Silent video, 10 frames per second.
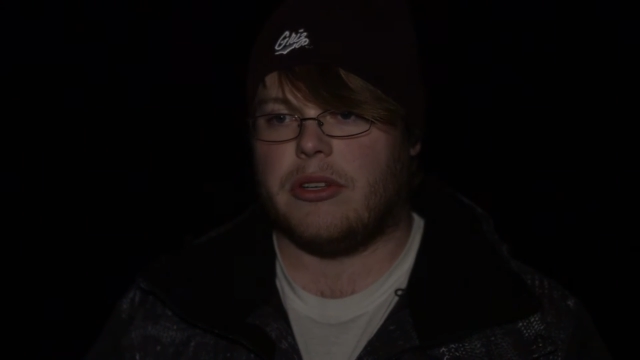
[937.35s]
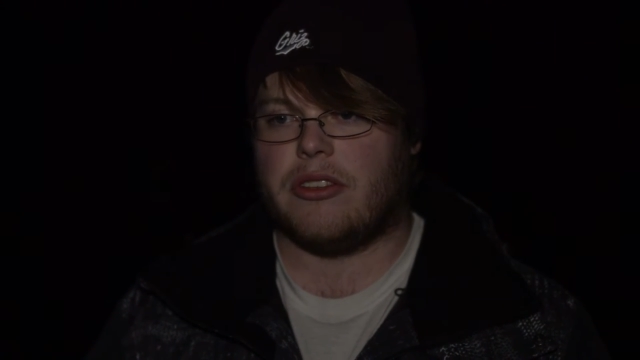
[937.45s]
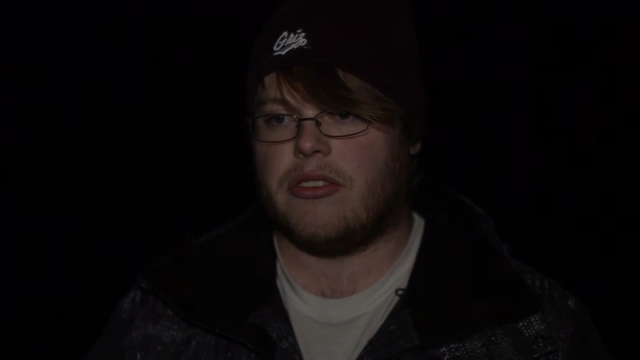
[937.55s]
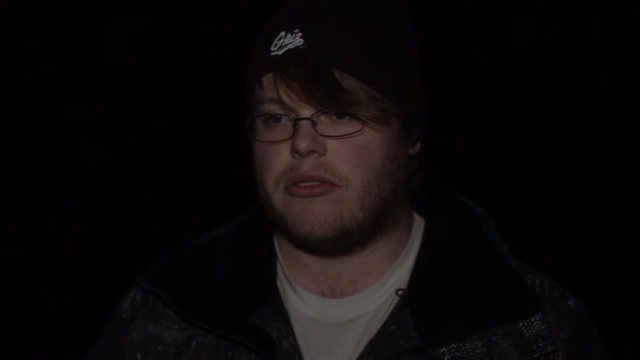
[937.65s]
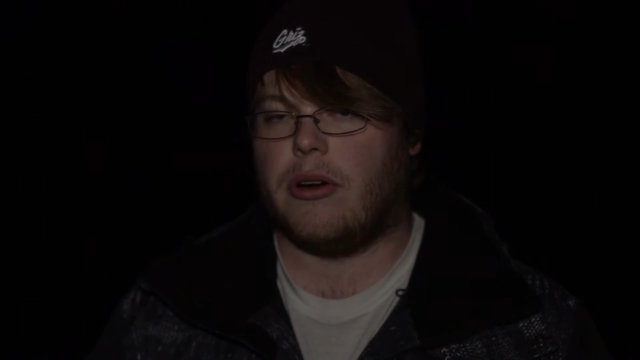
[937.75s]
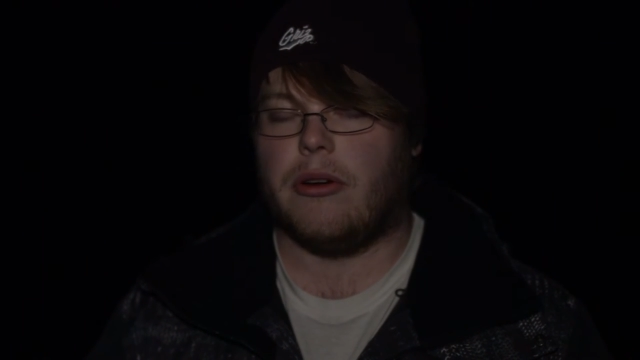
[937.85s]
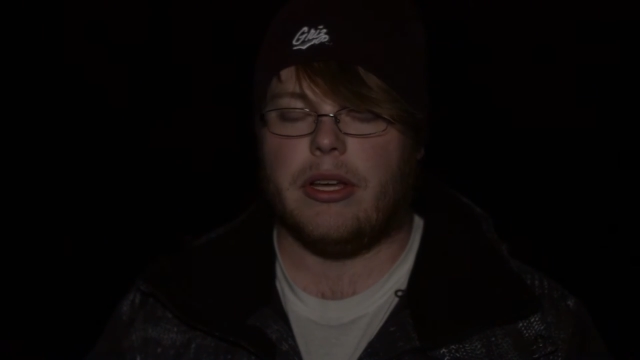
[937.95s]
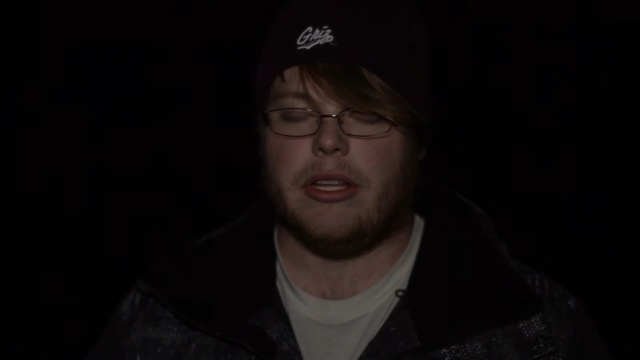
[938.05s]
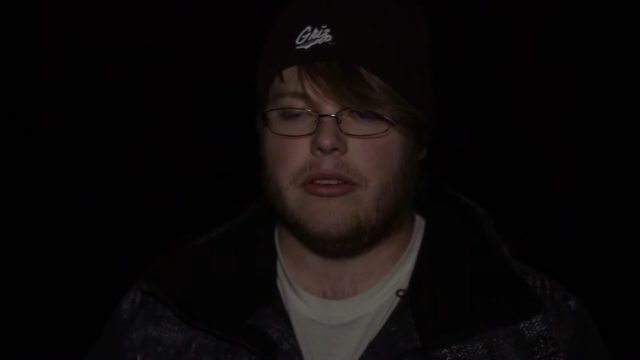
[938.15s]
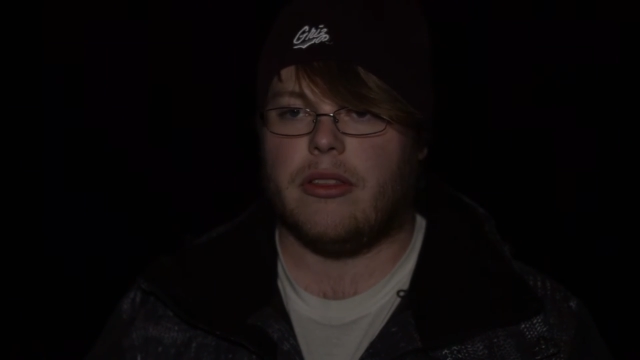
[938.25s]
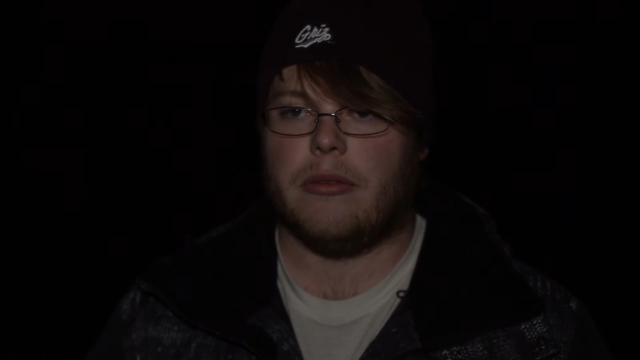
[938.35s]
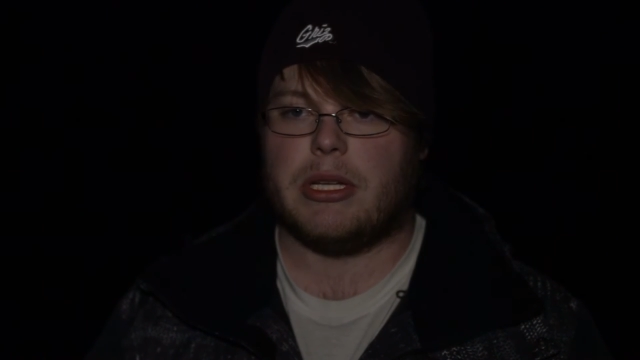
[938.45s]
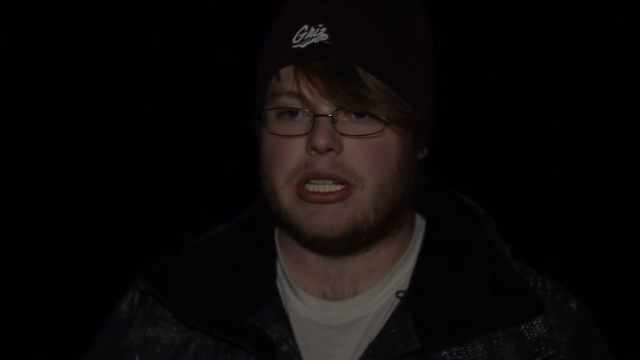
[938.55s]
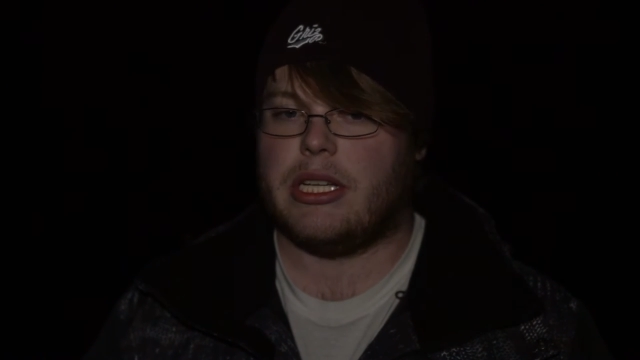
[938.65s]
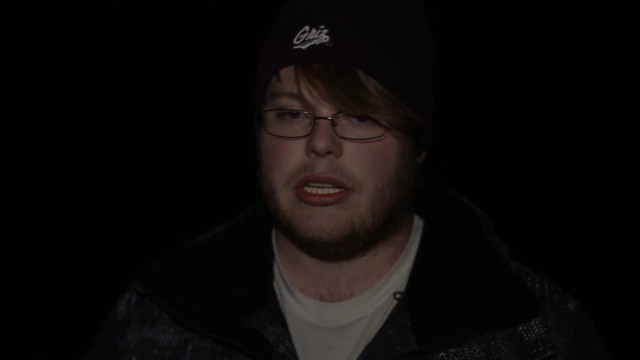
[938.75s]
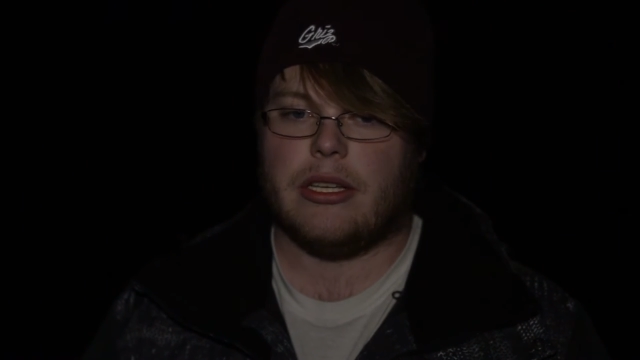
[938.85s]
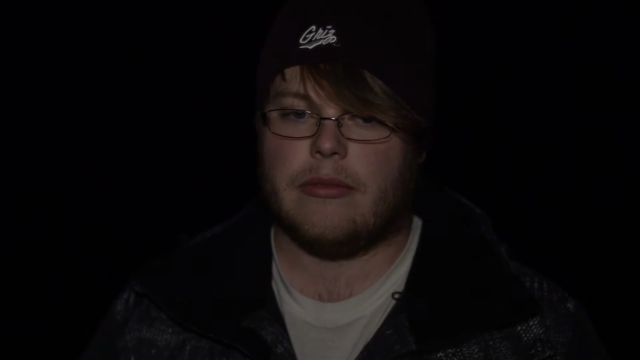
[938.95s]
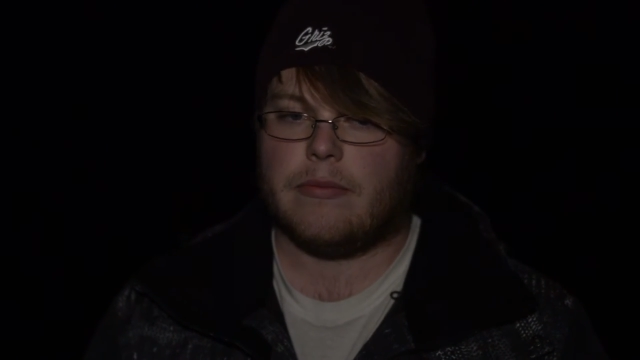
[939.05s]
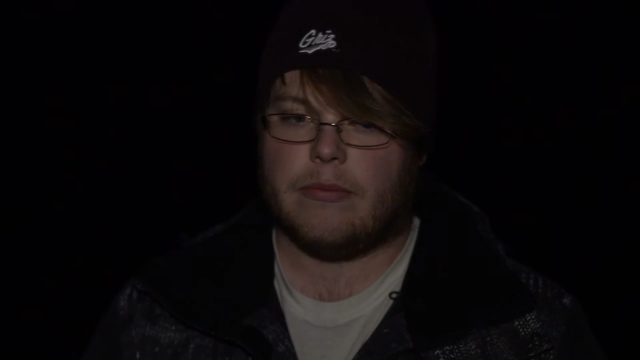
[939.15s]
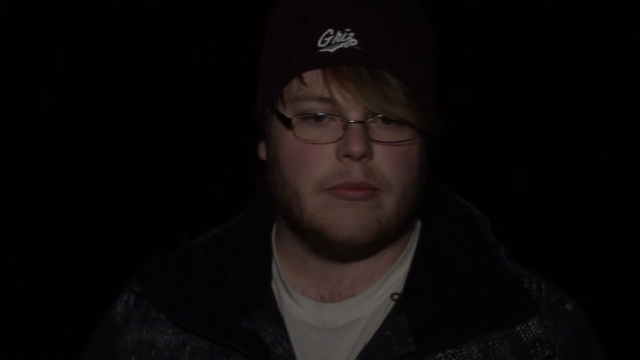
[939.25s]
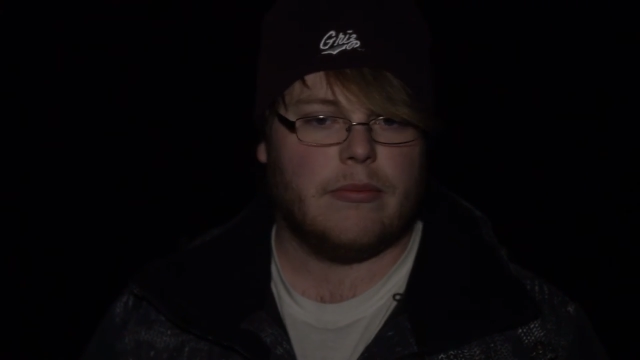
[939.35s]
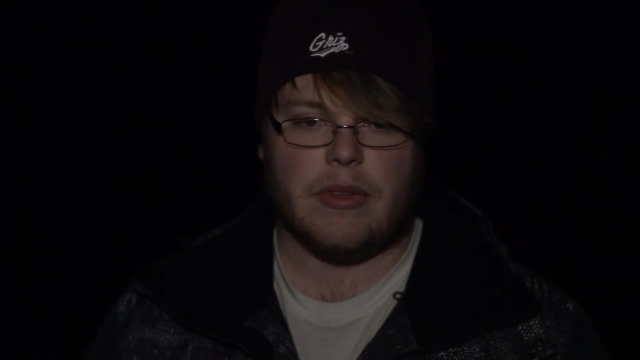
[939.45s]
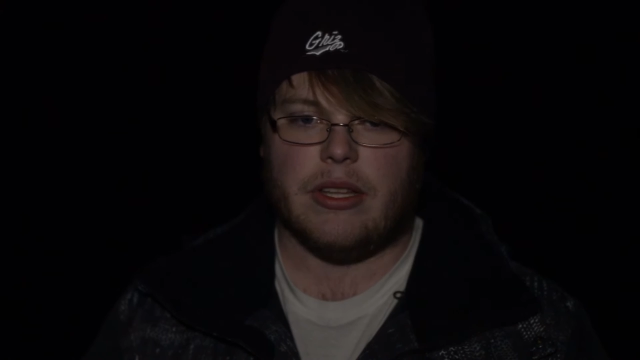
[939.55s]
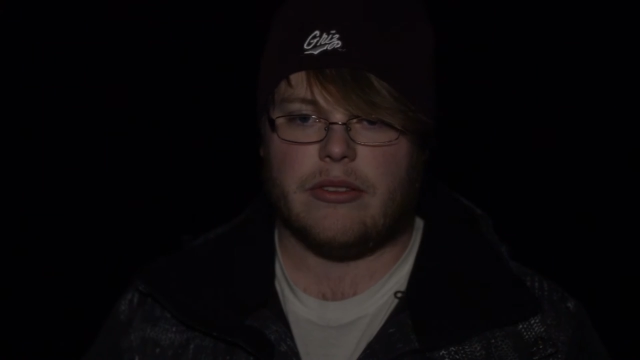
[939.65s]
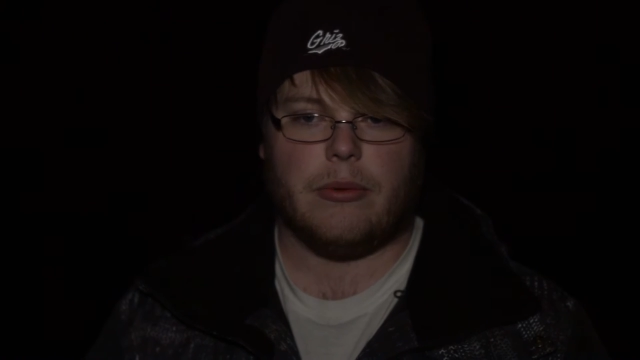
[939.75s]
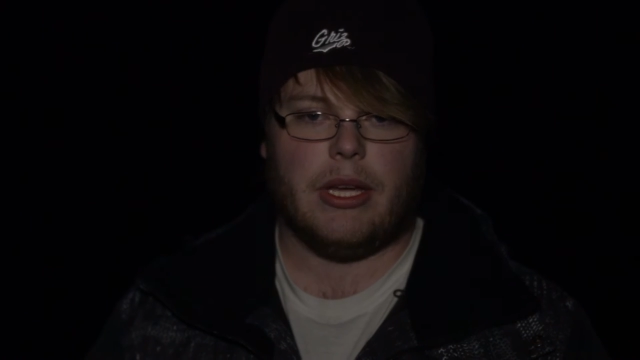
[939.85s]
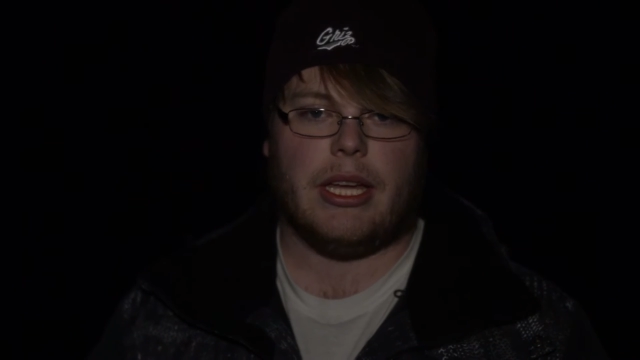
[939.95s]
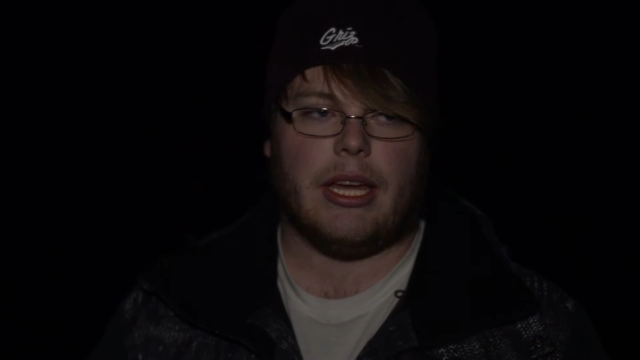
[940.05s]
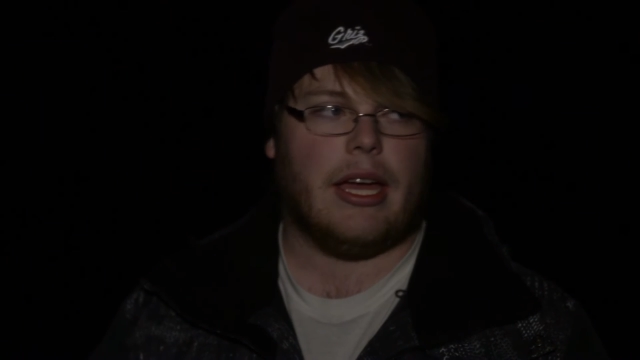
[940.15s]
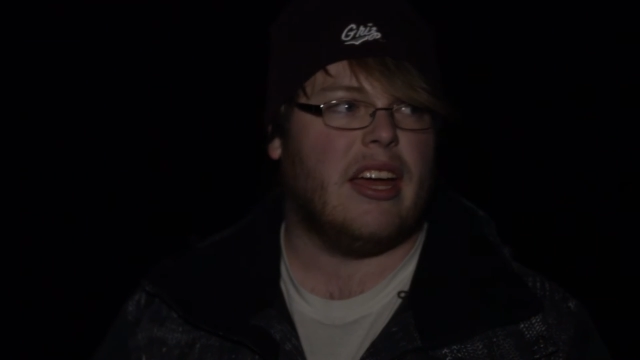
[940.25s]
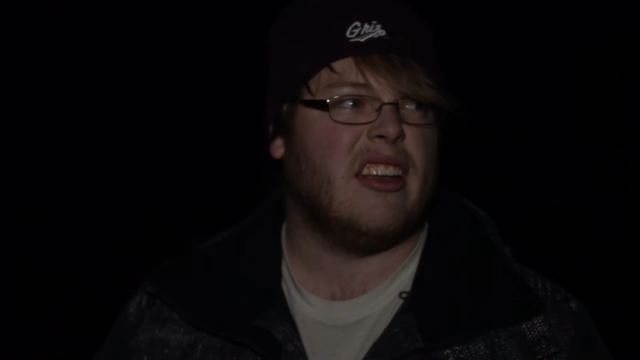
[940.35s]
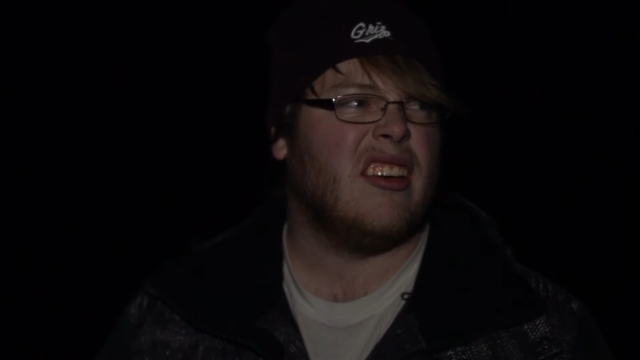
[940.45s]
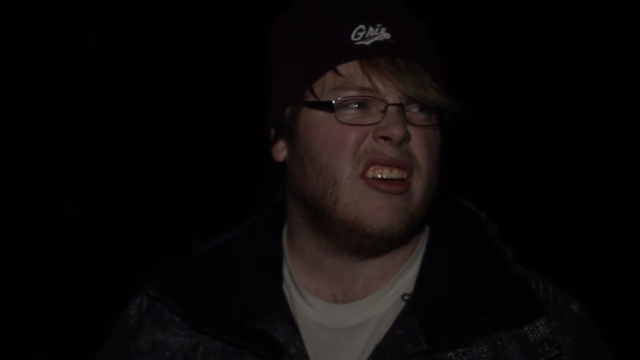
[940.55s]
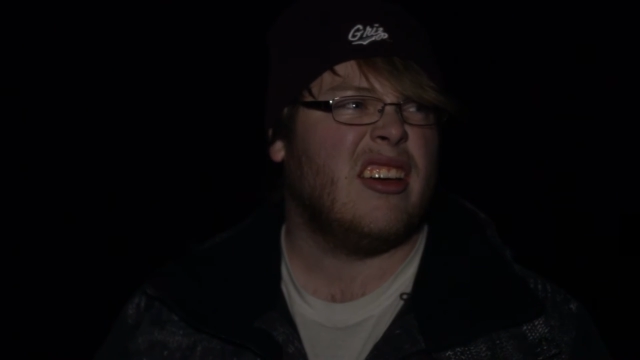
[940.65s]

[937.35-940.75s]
just thrown into the machine this week, and